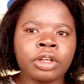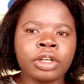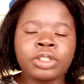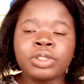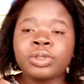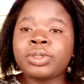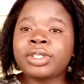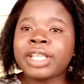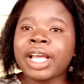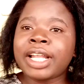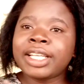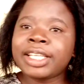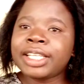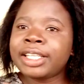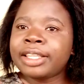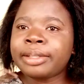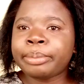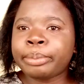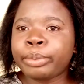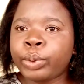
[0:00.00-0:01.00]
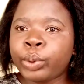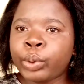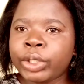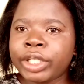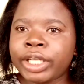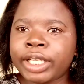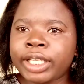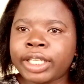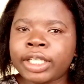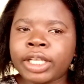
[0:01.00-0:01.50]
to study in the
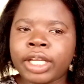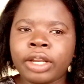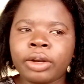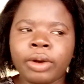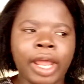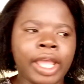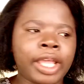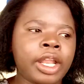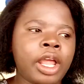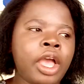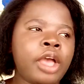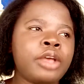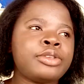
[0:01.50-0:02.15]
morning, right?